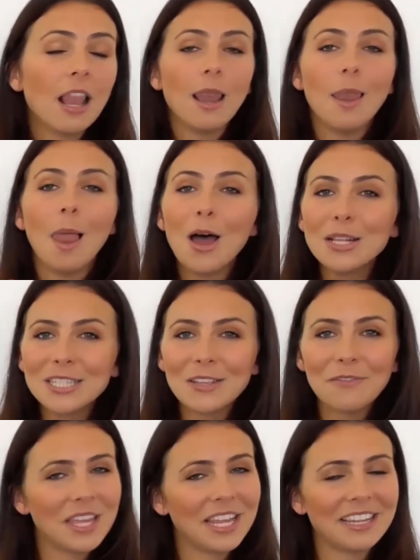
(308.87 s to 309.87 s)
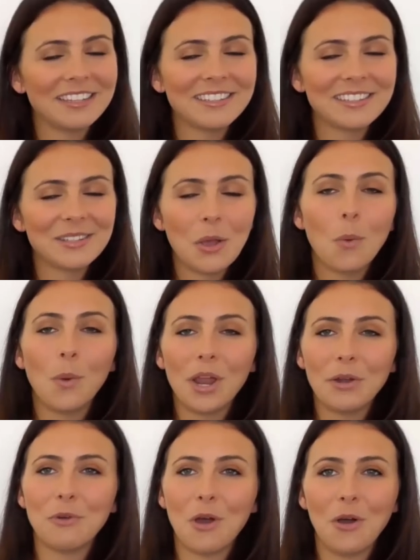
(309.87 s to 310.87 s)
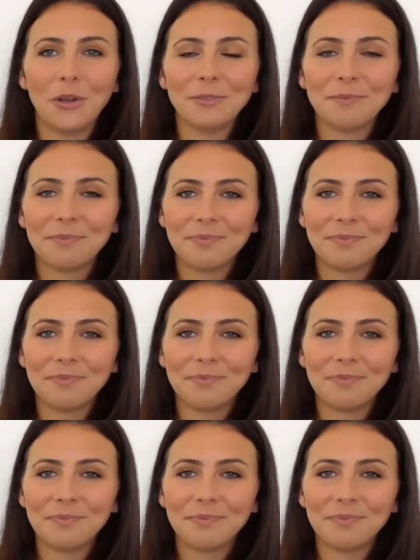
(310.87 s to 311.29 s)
lots of things went wrong